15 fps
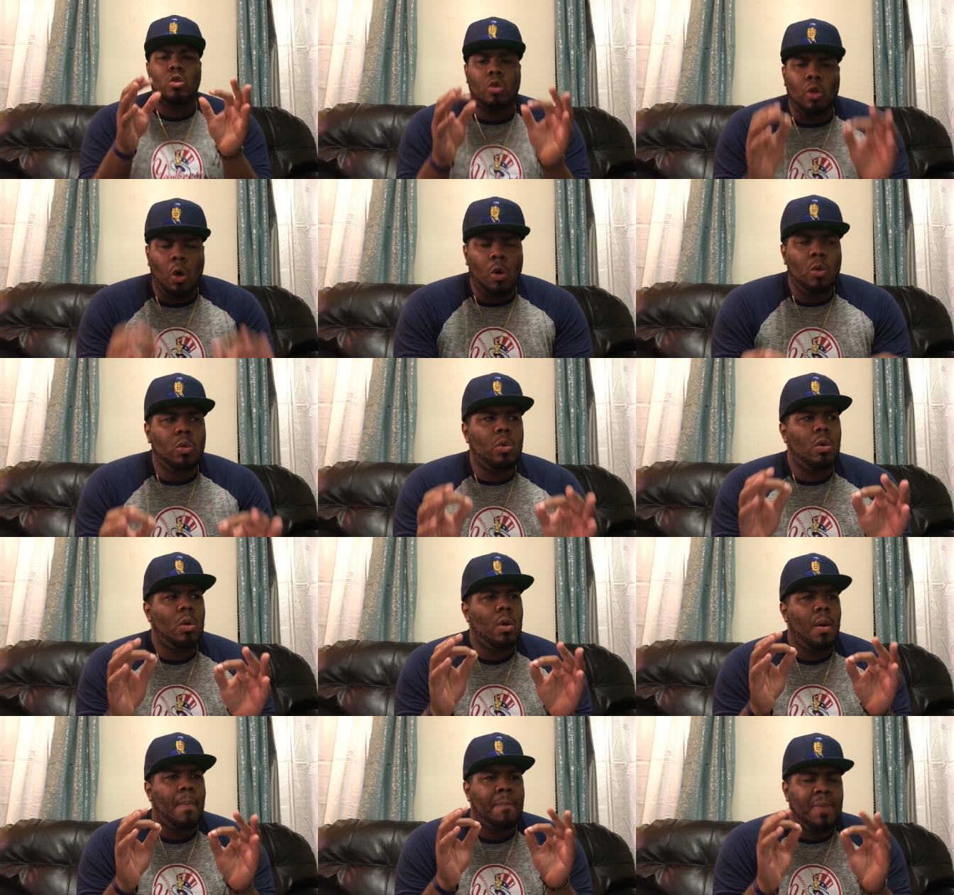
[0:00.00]
Don't
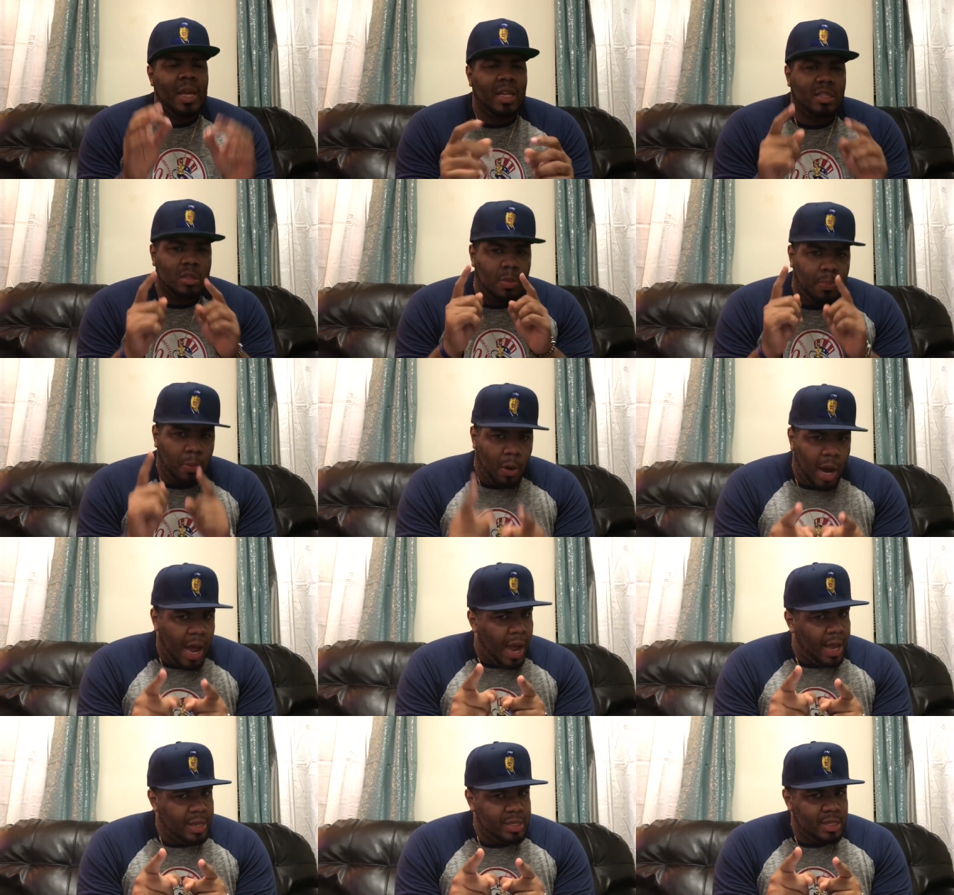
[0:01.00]
be
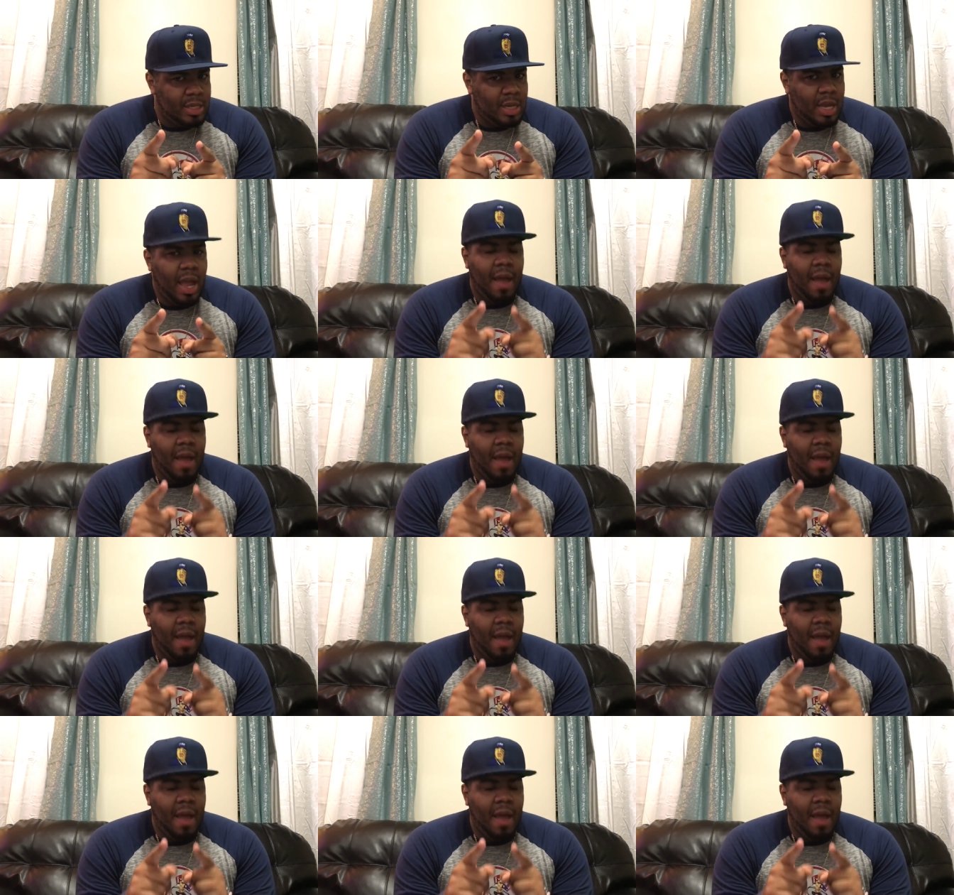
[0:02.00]
surprised